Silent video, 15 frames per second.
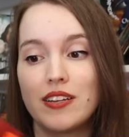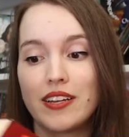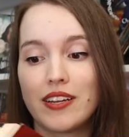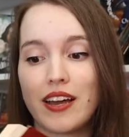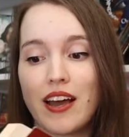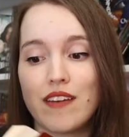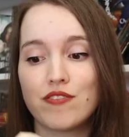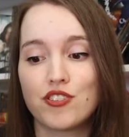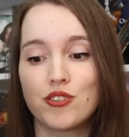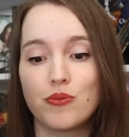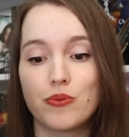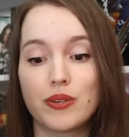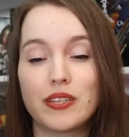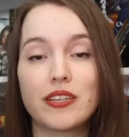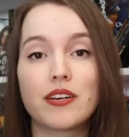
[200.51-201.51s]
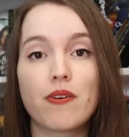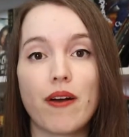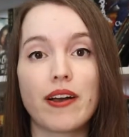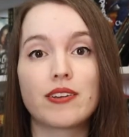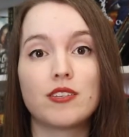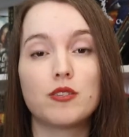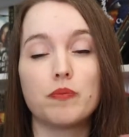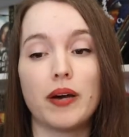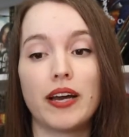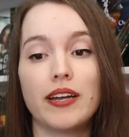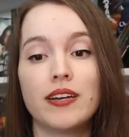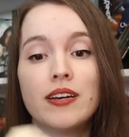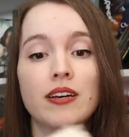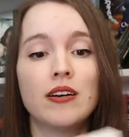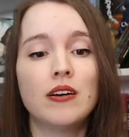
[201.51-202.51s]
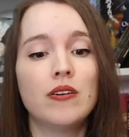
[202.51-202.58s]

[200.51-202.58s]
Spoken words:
Like, I have to really crack the spine,